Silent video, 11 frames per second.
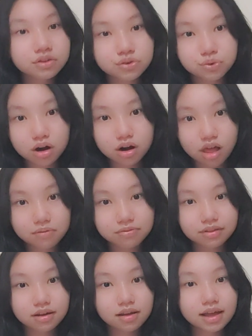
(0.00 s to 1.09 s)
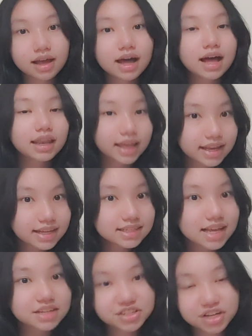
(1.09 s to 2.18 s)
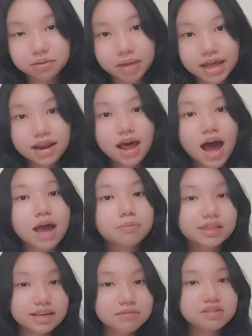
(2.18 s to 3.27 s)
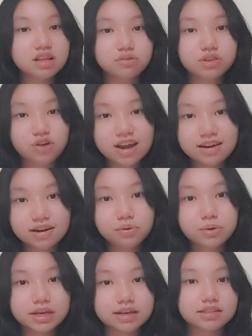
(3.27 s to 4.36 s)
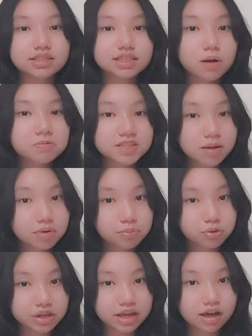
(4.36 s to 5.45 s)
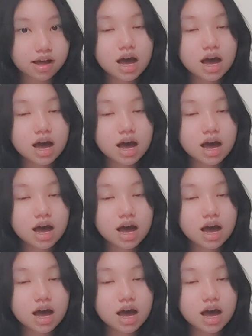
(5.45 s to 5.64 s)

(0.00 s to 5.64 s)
You are loved. Ladies and gentlemen, I believe that together we can stop cyberbullying.